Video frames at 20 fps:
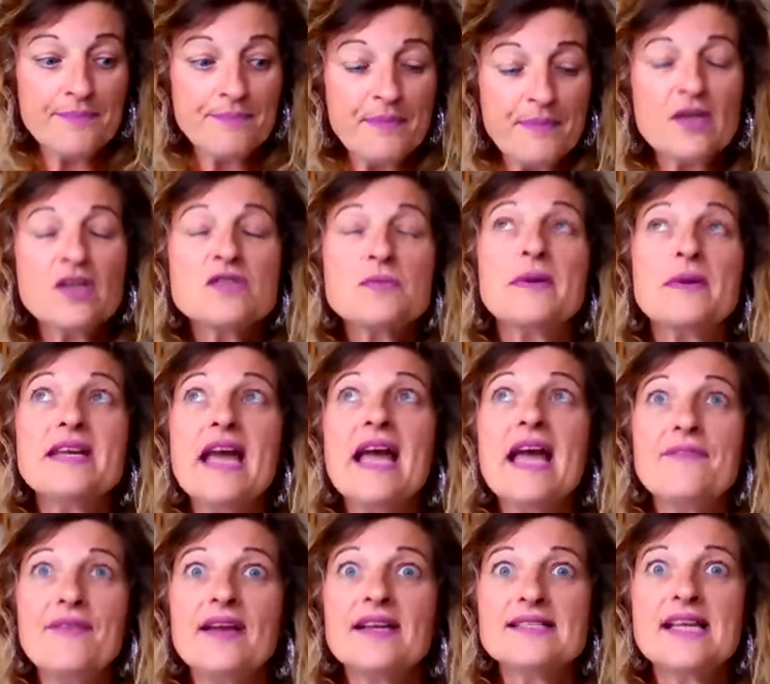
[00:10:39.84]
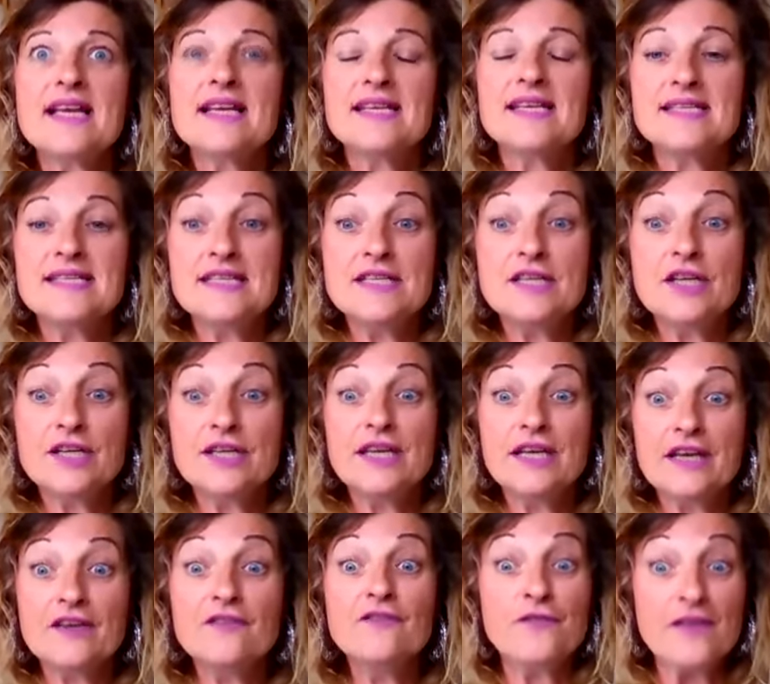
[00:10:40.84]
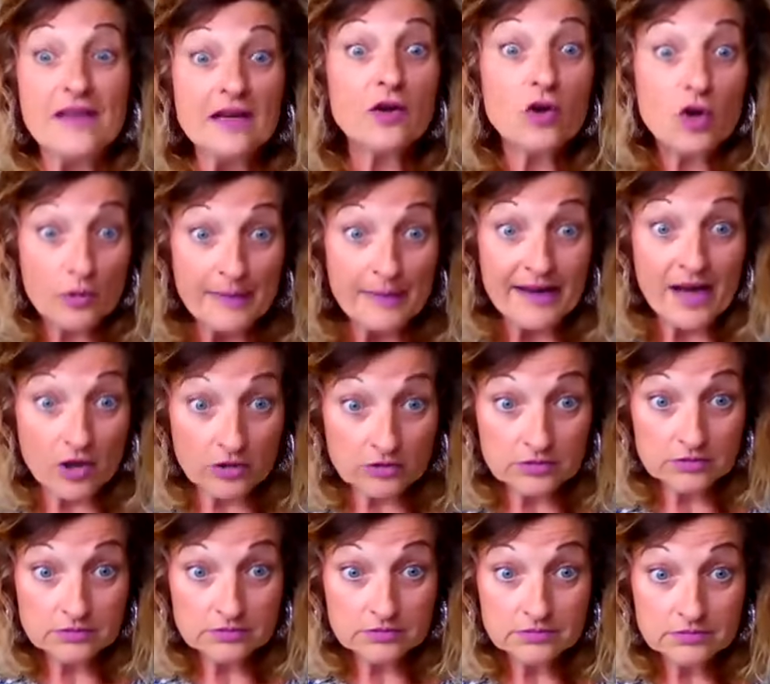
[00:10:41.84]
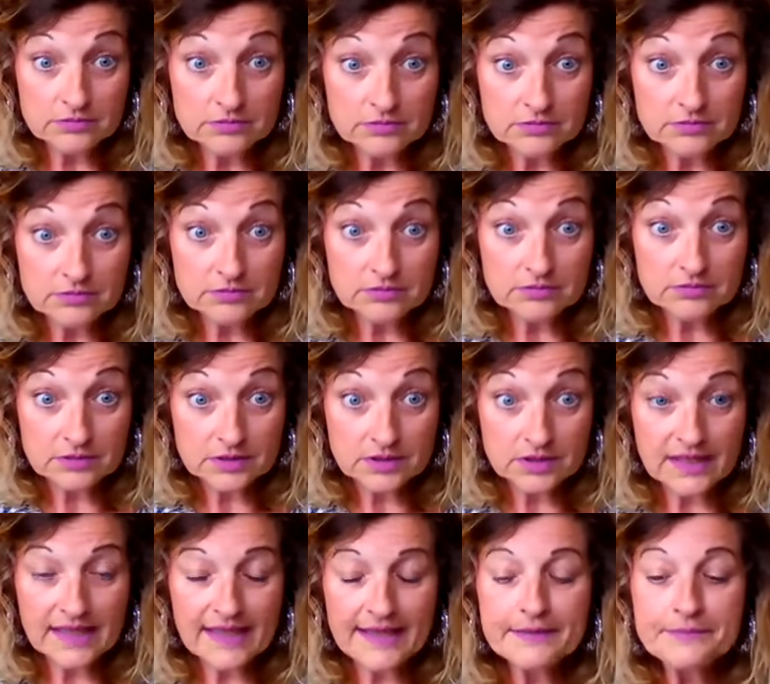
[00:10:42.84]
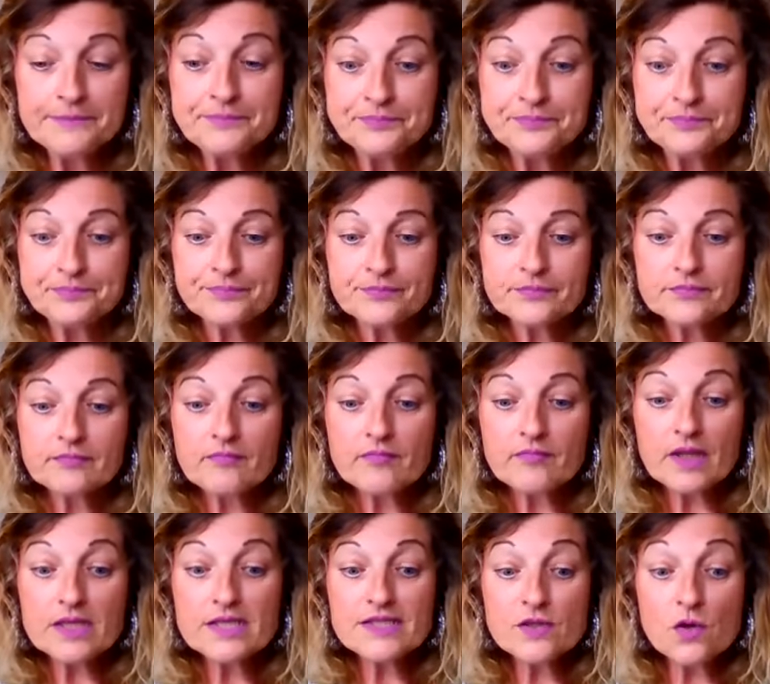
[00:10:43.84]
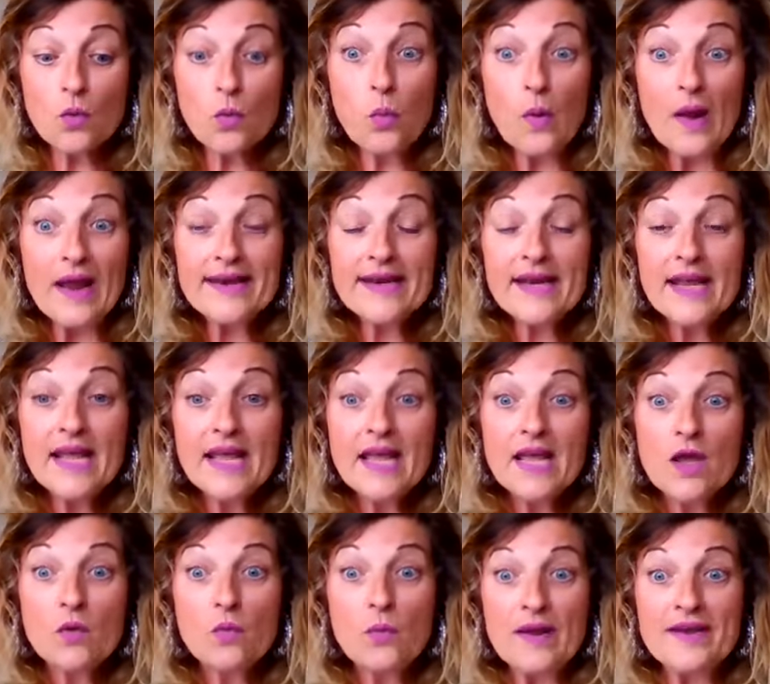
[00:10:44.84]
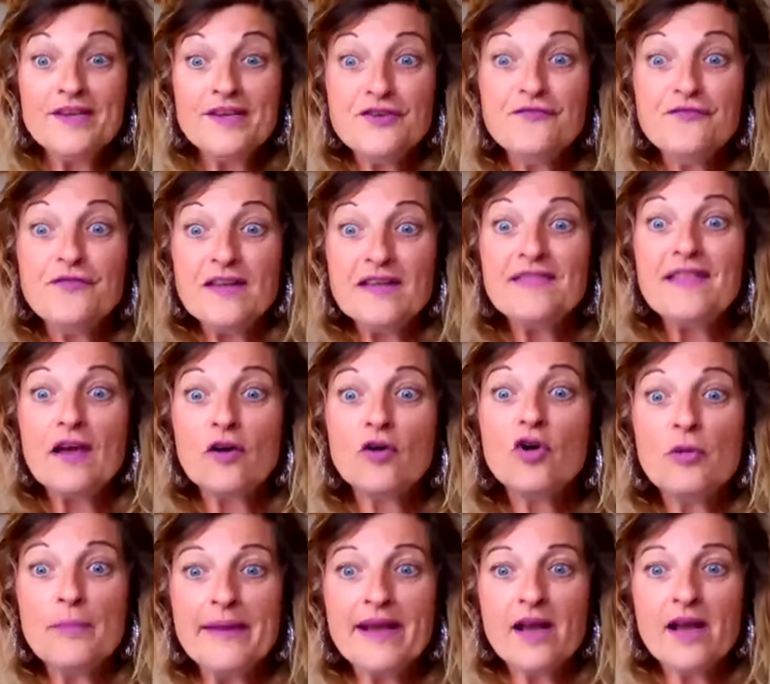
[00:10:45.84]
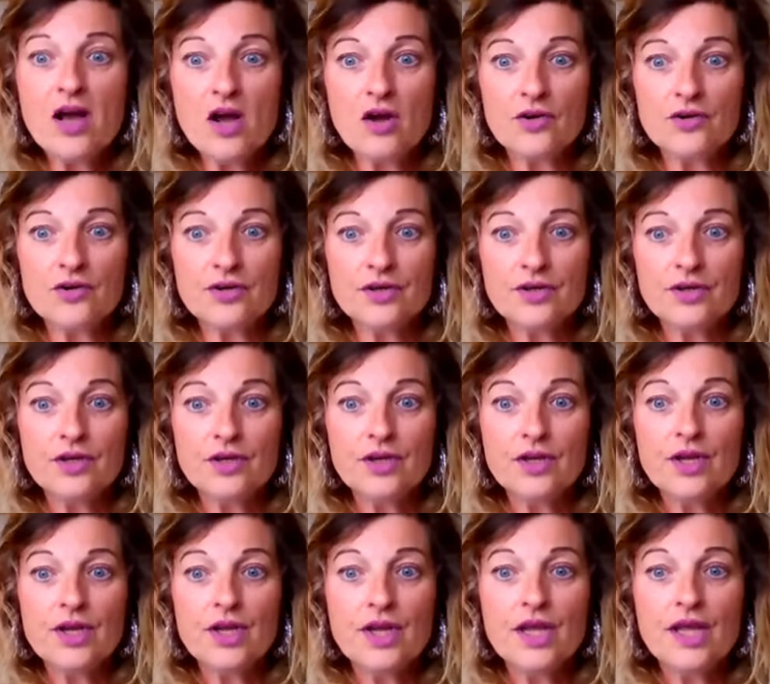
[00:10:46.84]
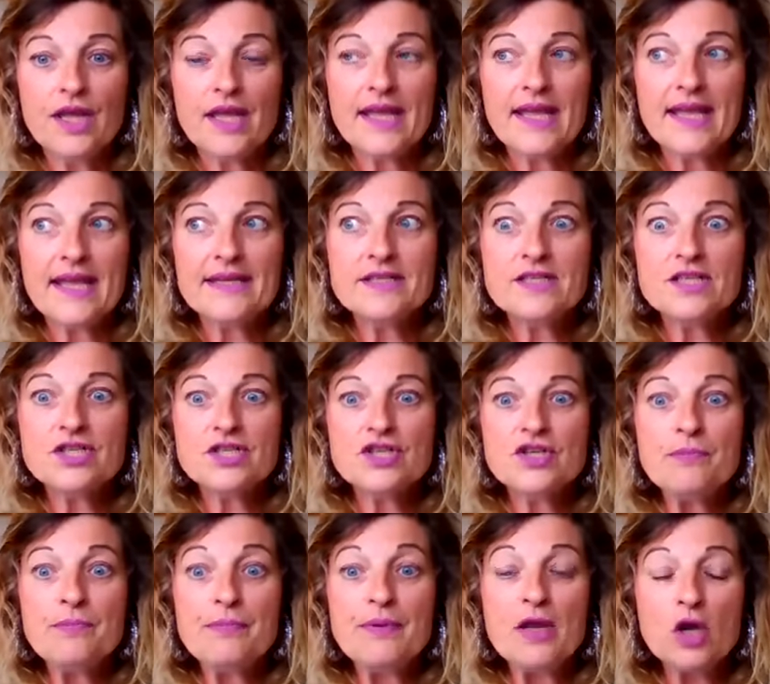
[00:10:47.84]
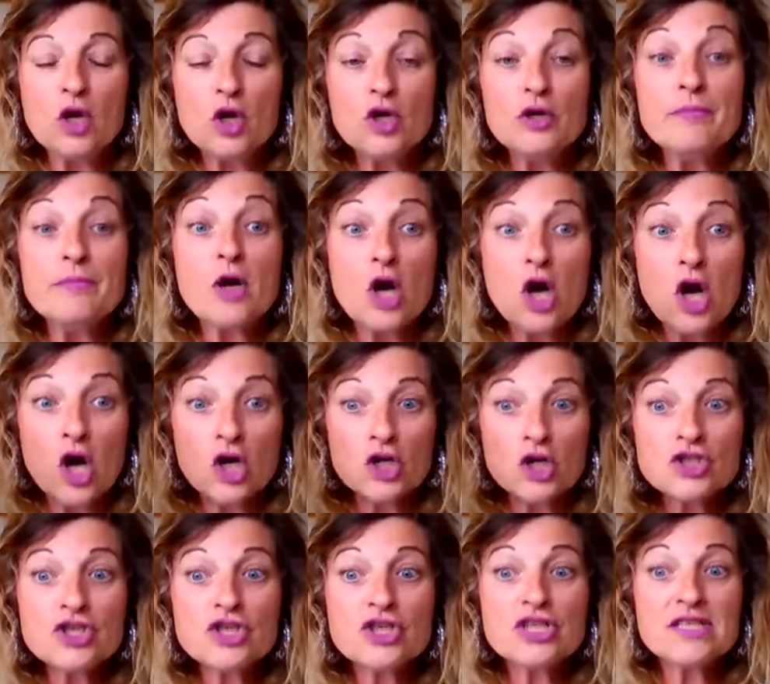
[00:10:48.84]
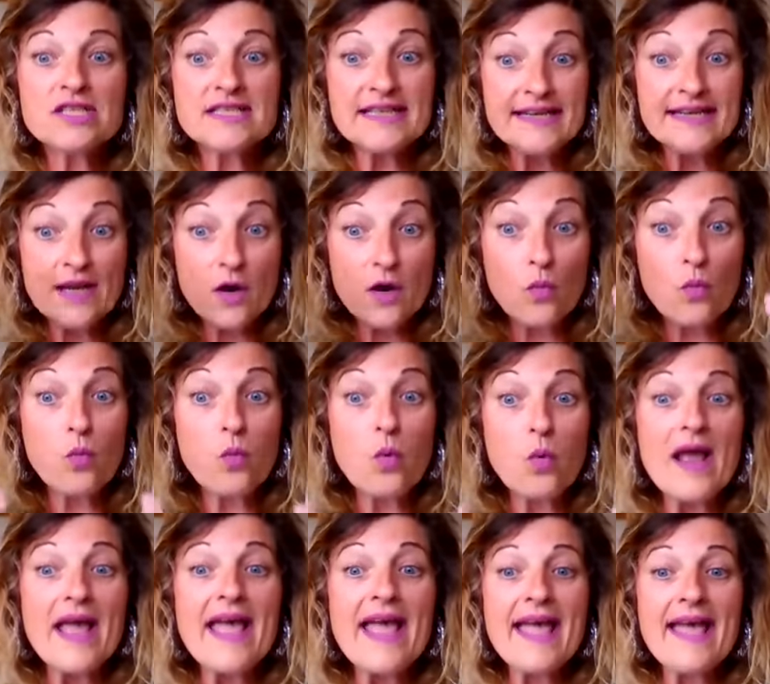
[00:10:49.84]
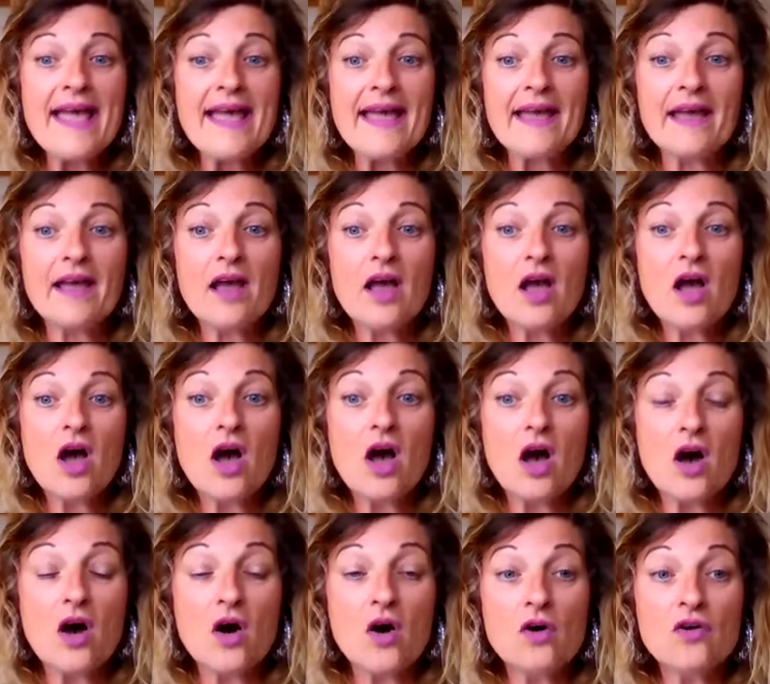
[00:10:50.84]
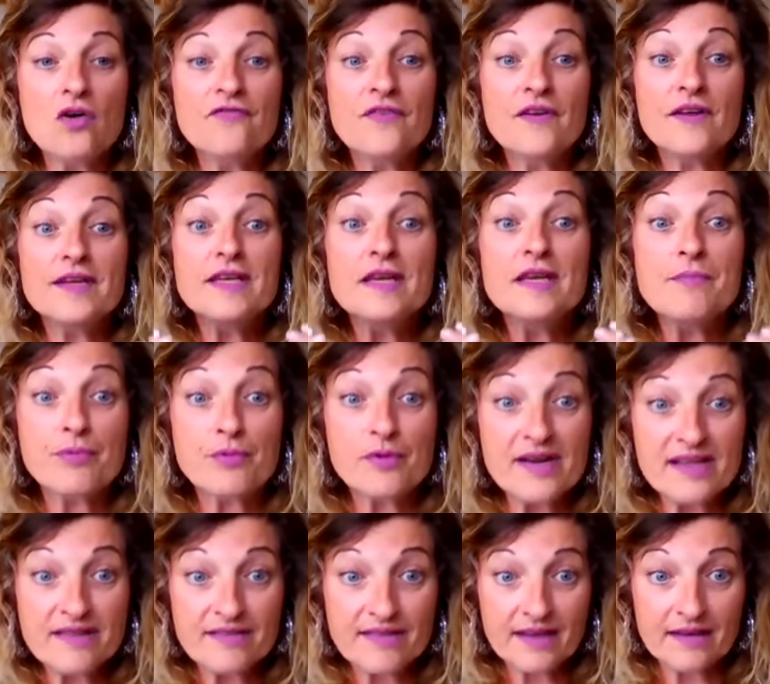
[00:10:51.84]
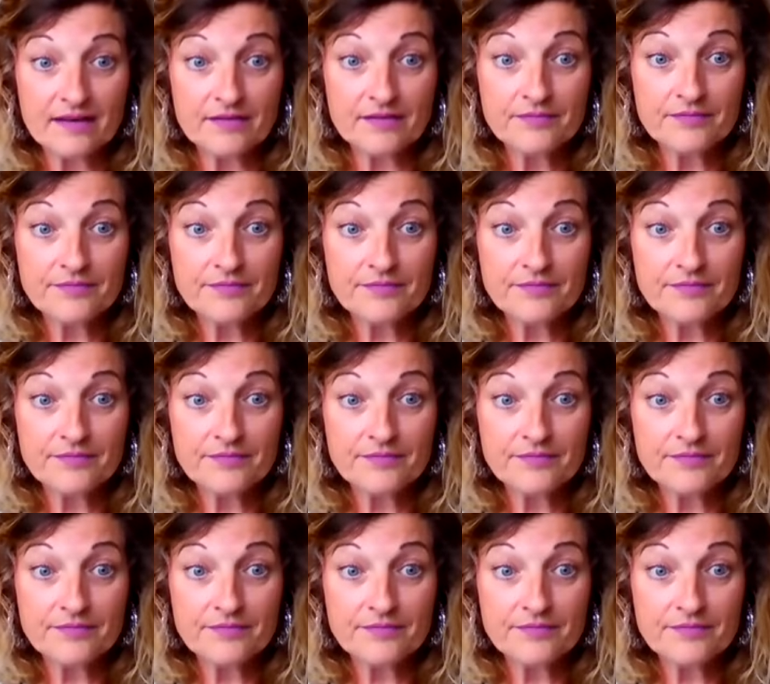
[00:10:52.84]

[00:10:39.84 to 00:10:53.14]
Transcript: because when you have anxiety, you, can feel it coming on. Mm-hmm. Okay. Yeah. So when when you feel that coming on, it's to become consciously aware of your breathing.